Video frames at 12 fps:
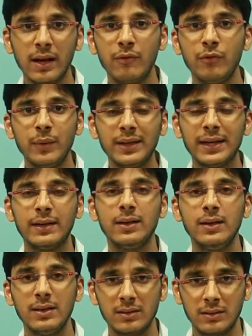we will get the
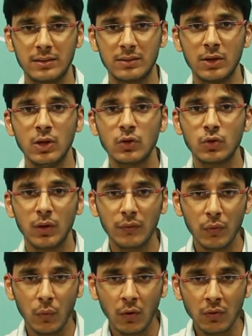distance so if
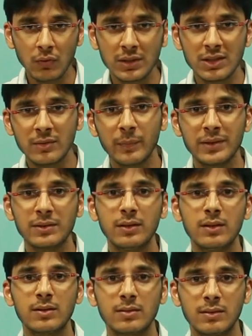you want to just measure
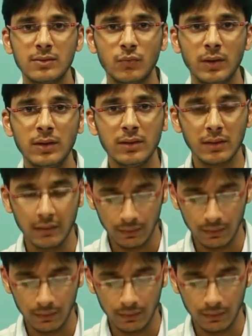distance one